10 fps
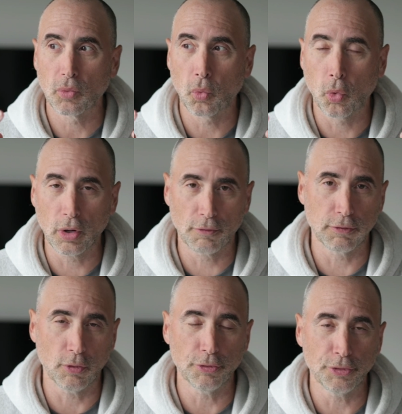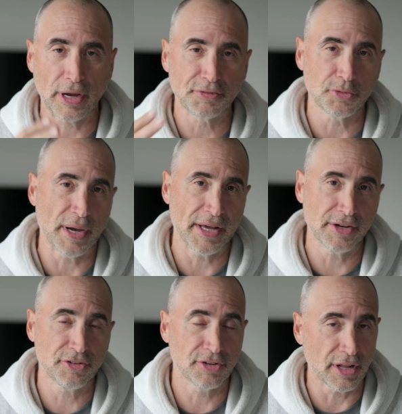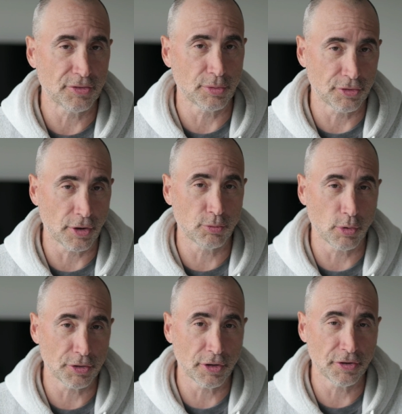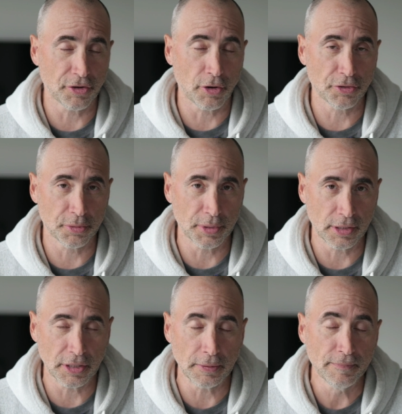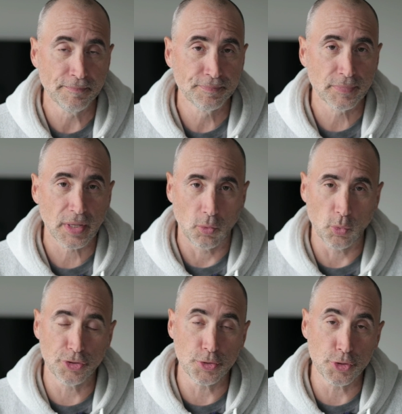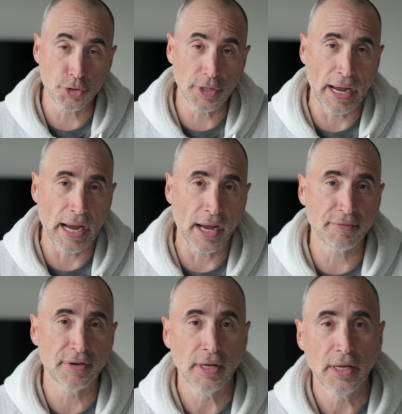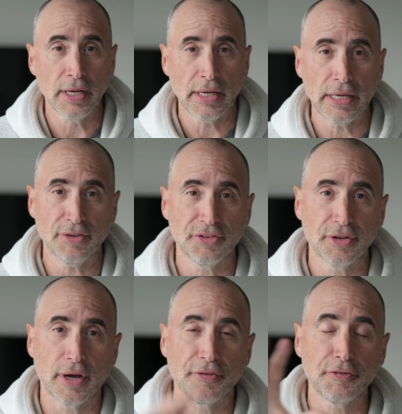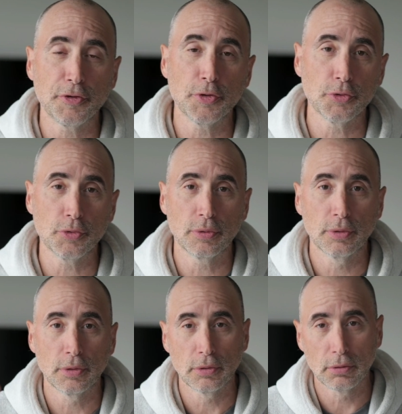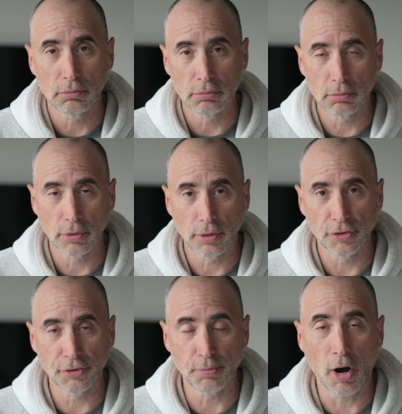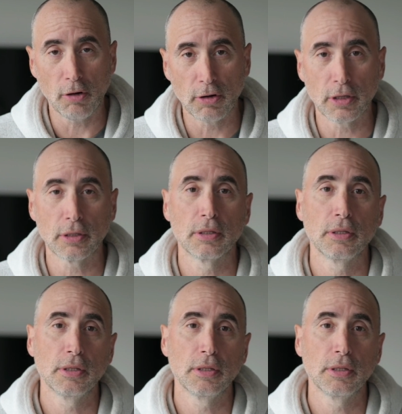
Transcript: workflows you have to manage. That's what software does ultimately. What you should have is a few smaller,